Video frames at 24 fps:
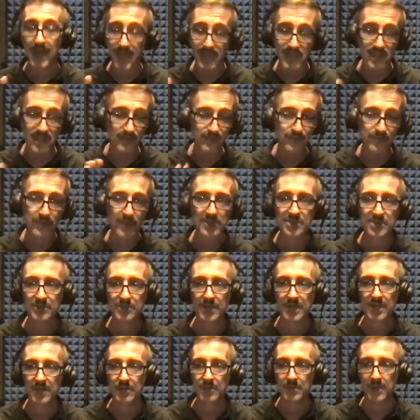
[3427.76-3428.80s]
I get
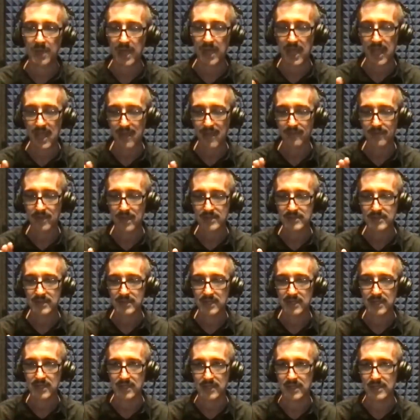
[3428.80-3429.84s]
frustrated when I have an
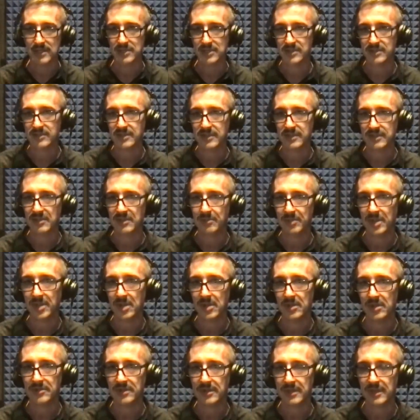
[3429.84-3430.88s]
idea and then it just
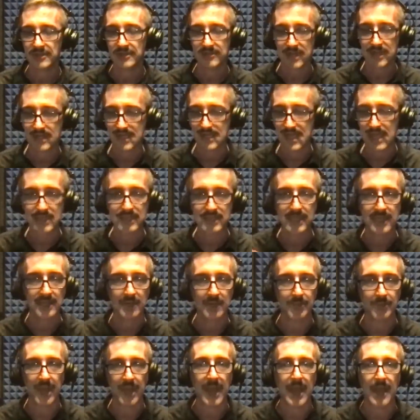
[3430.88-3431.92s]
disappears because I can't get
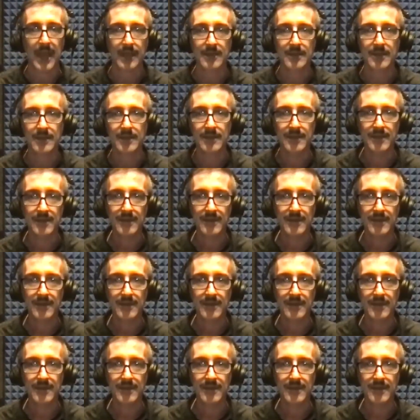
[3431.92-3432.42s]
it back.